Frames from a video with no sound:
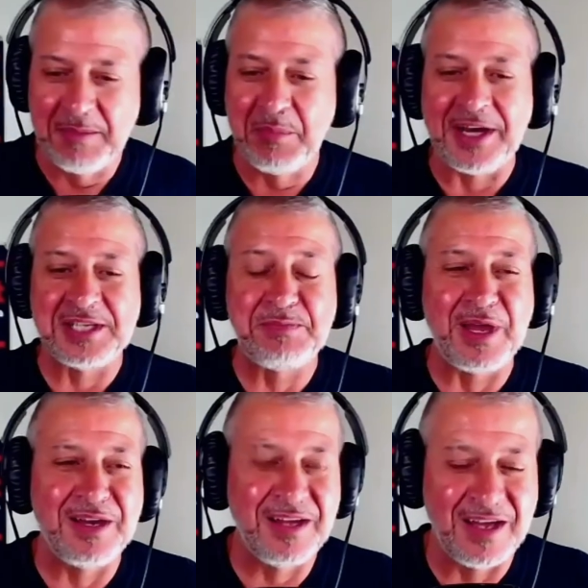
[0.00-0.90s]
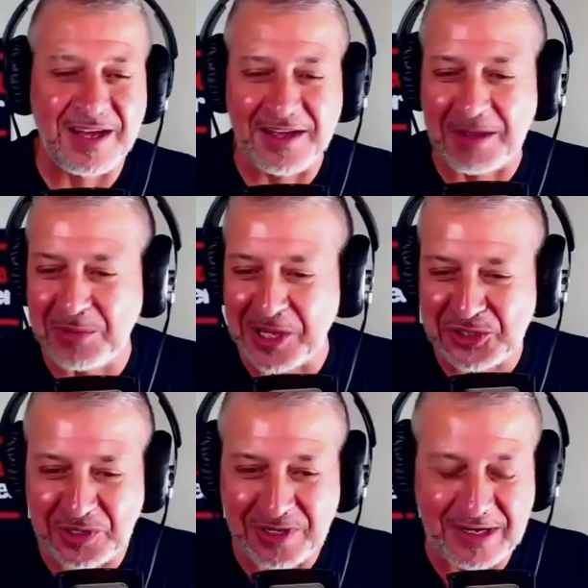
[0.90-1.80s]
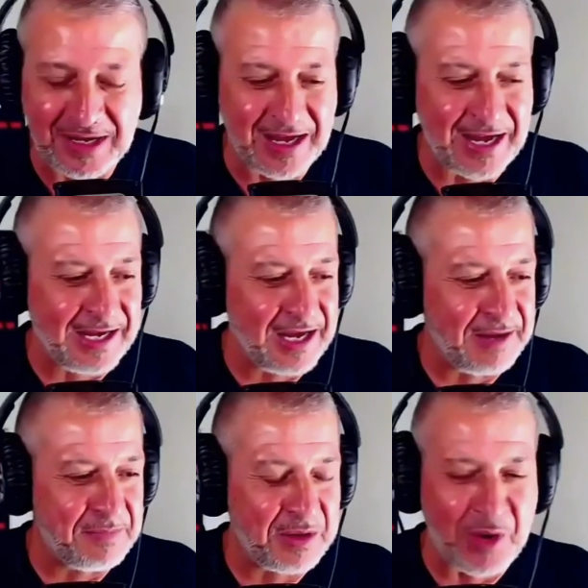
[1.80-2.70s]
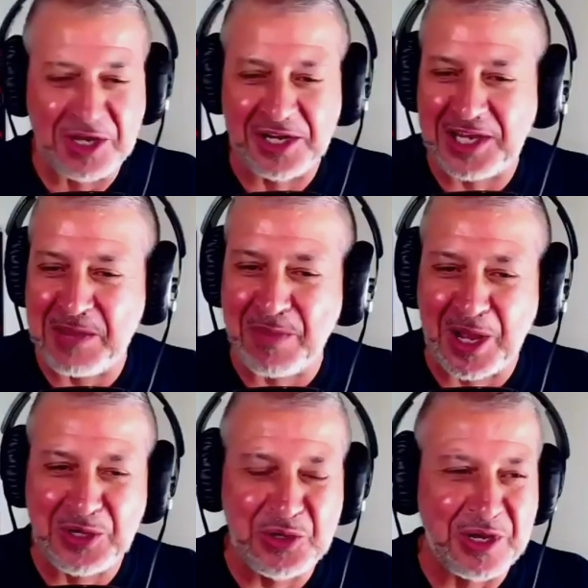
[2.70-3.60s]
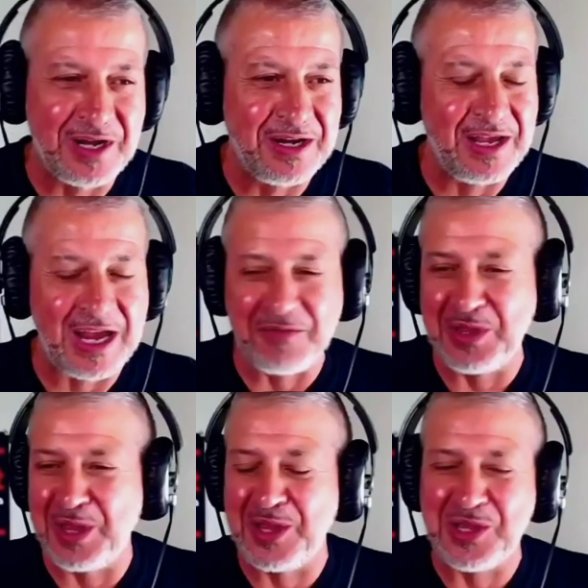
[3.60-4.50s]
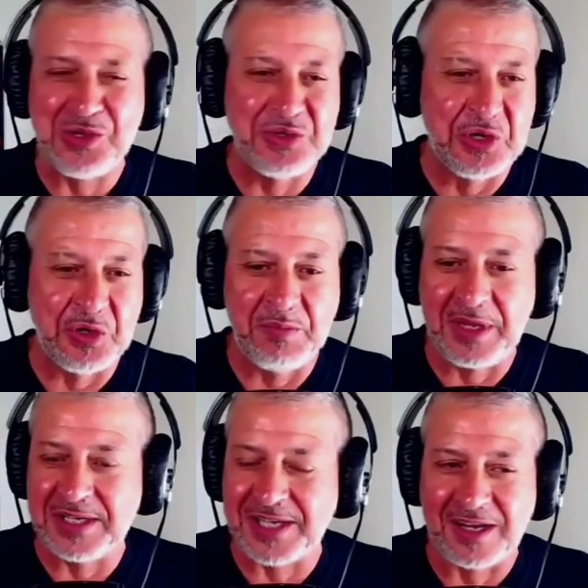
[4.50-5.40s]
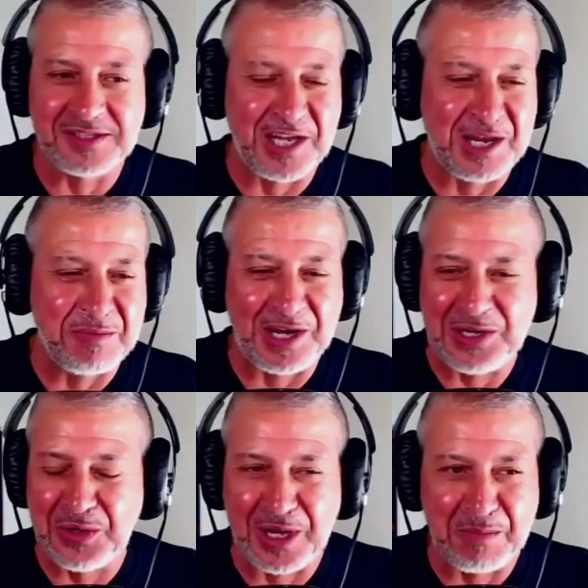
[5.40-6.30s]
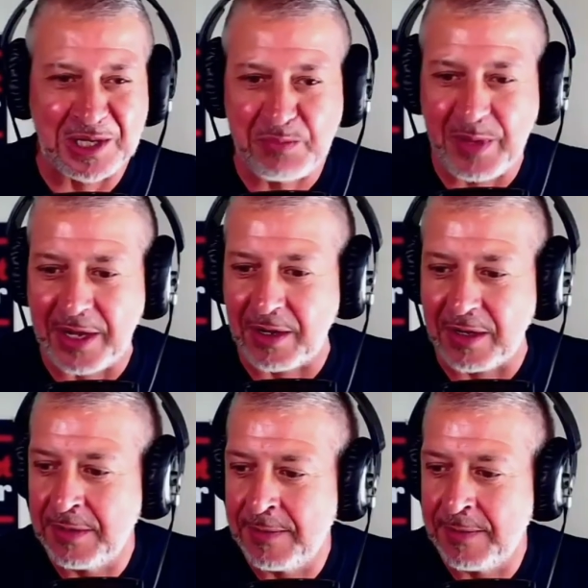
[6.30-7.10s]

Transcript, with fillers: But it's been a pleasure. I want you to keep on doing everything that you do, because I don't see anybody doing it much better.